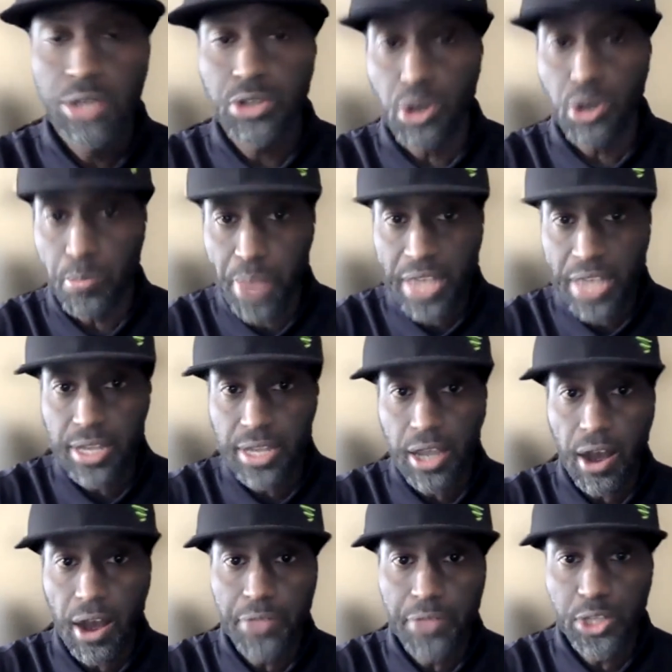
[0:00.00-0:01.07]
So your
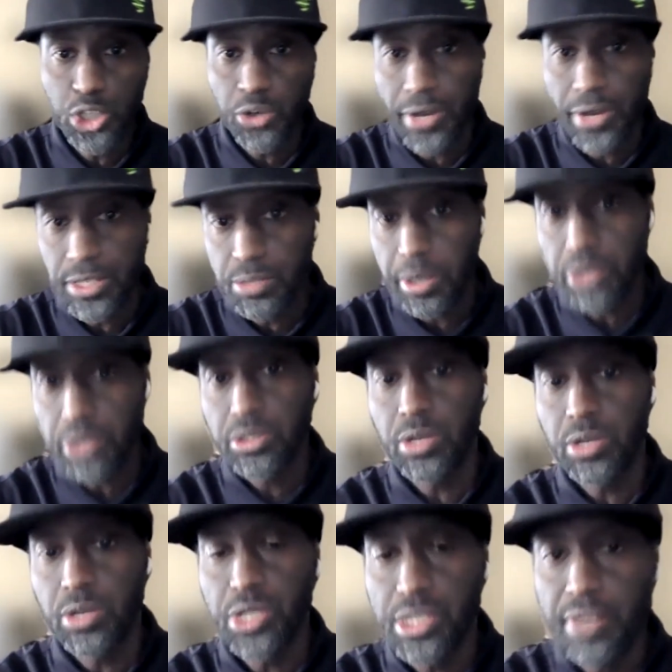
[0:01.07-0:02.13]
basic of the
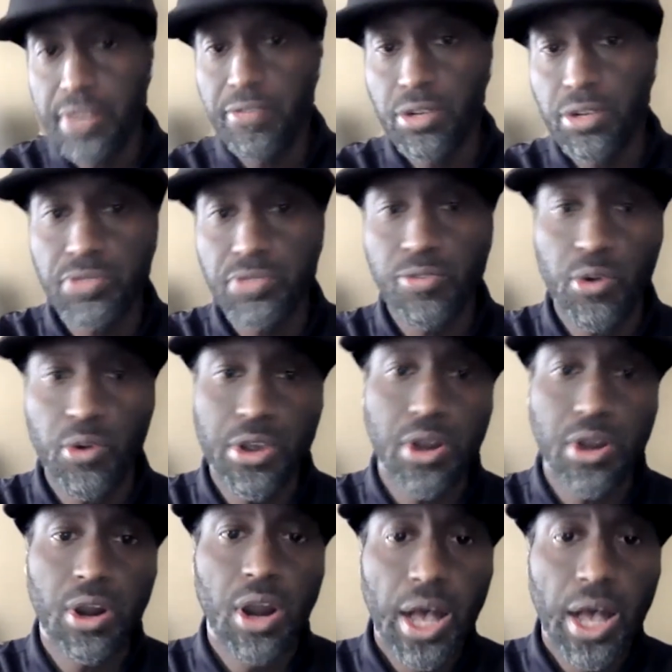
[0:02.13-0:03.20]
transmitters and receivers for
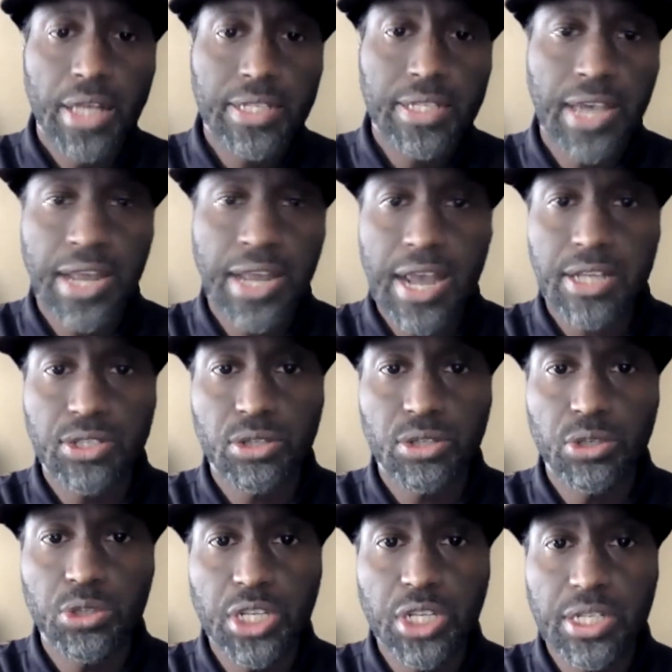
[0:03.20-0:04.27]
your 1080
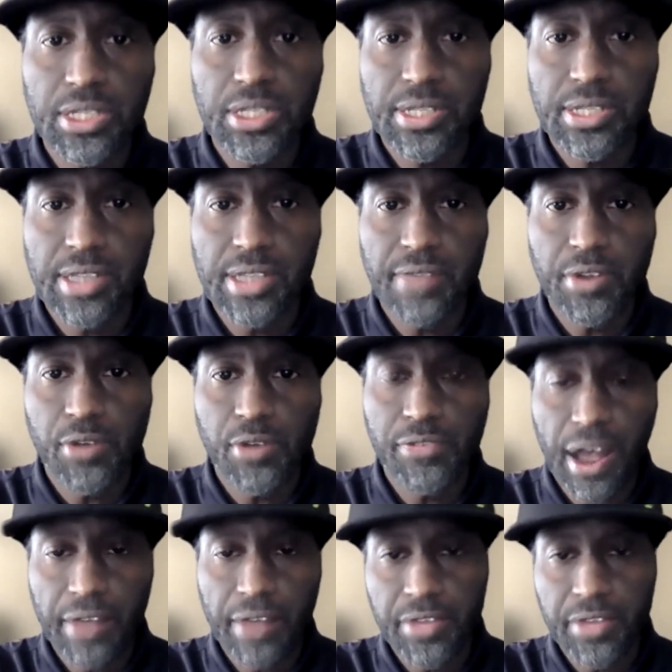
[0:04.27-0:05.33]
solution is the
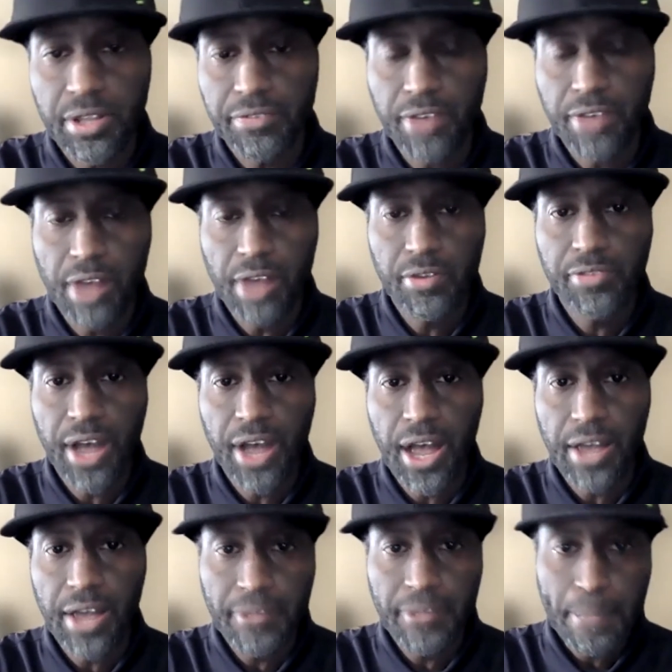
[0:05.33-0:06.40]
705 and the
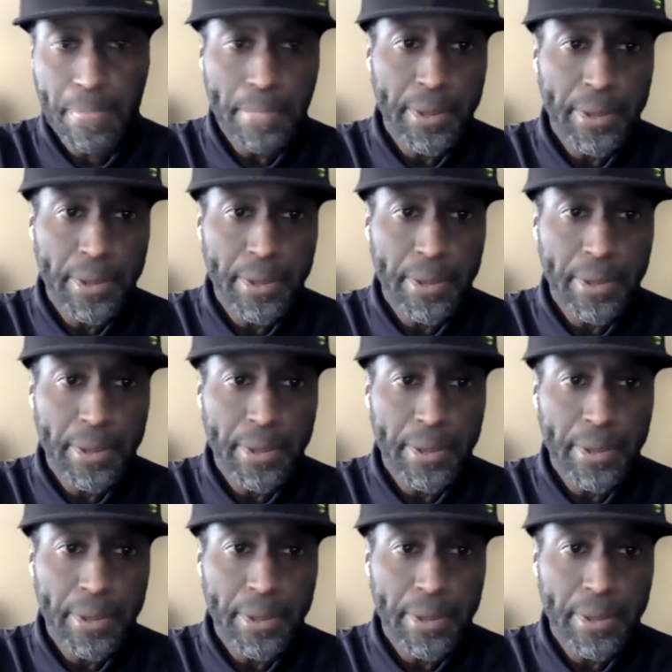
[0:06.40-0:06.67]
505.